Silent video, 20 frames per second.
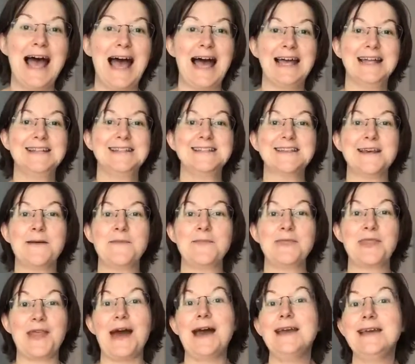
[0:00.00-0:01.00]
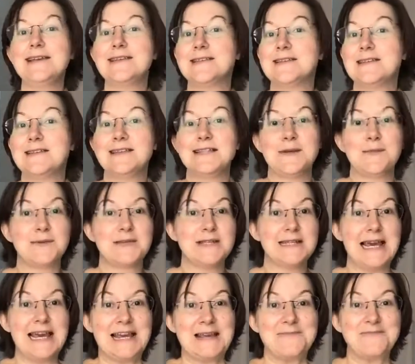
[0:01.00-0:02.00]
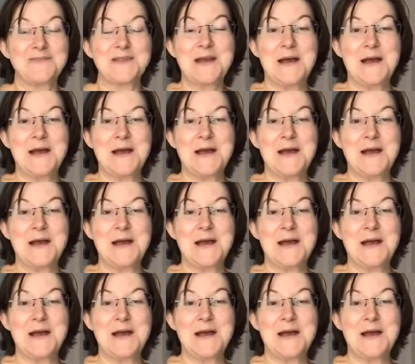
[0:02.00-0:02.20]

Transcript: and that is the tip of the day.